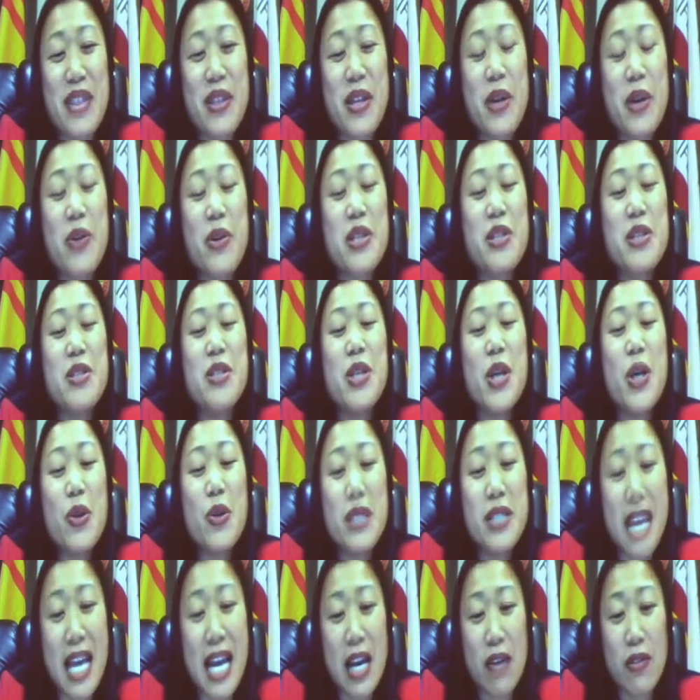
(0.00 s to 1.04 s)
There is
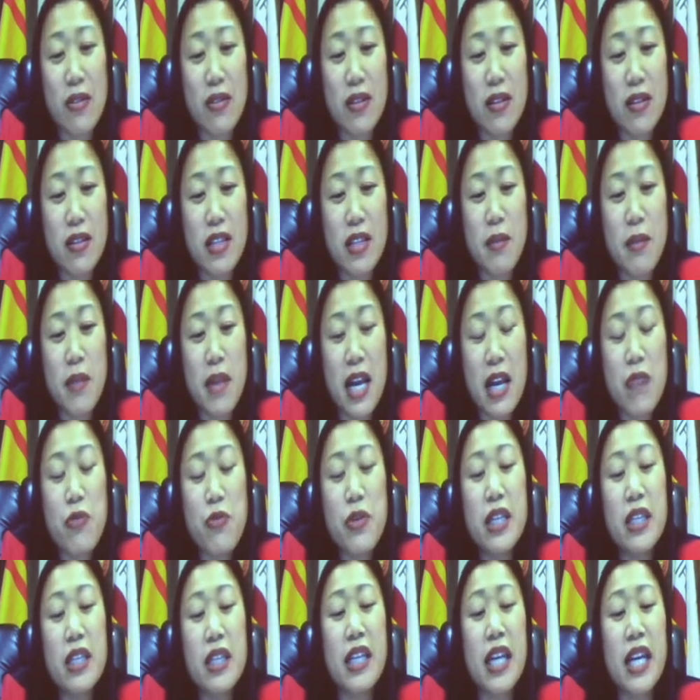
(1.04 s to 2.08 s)
no doubt that my
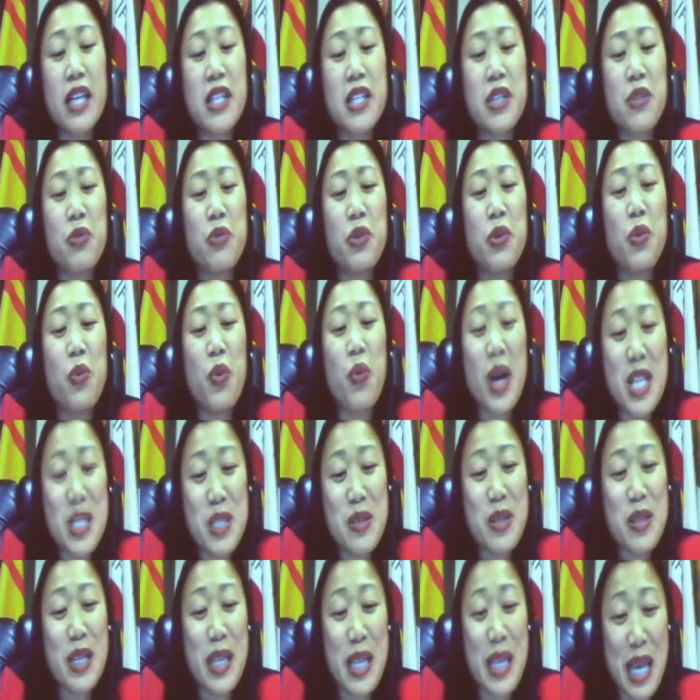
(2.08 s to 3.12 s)
re-election will
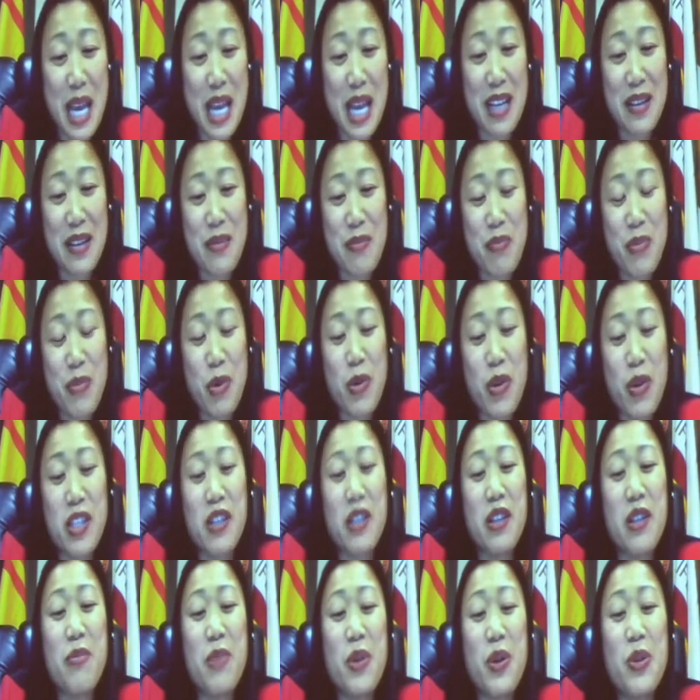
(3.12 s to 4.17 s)
once again be one
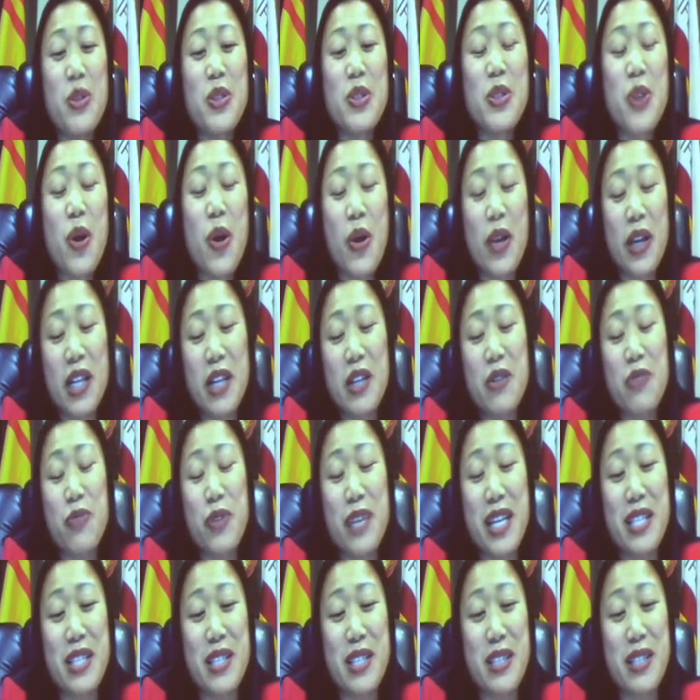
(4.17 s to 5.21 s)
of the most targeted
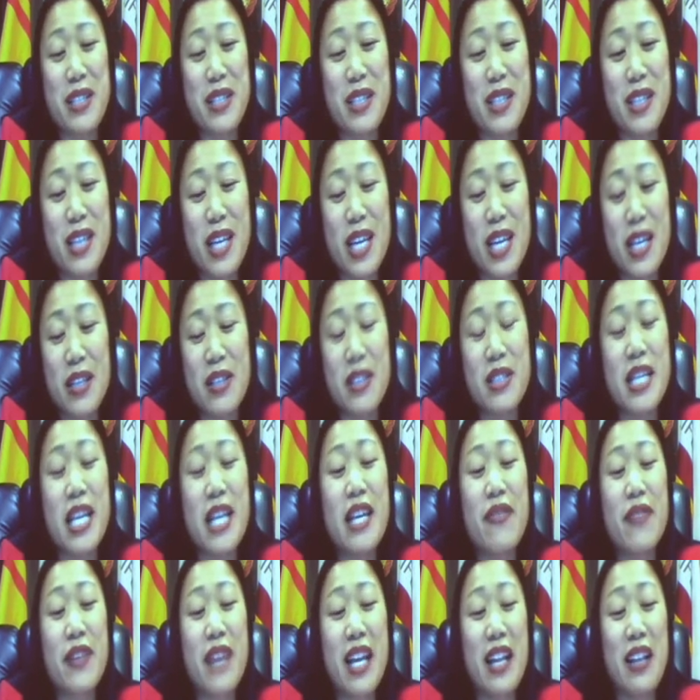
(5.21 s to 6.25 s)
races in the
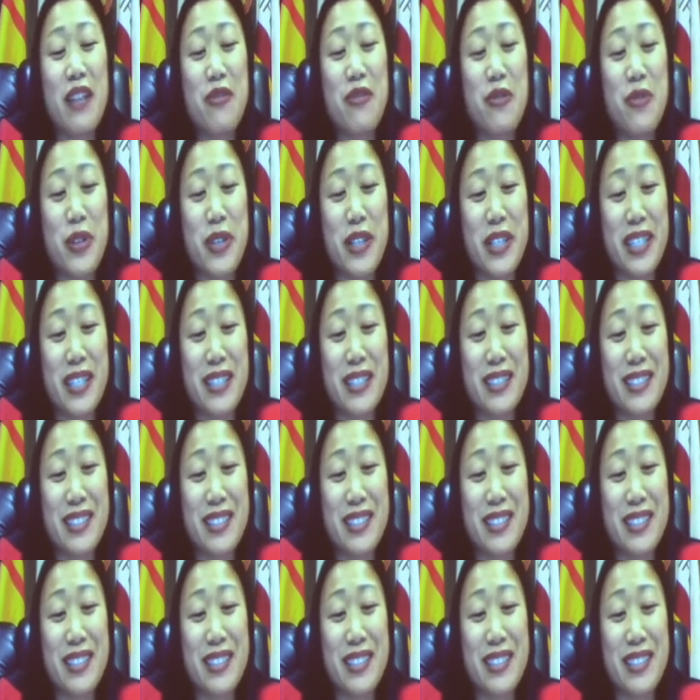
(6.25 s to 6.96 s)
state of California.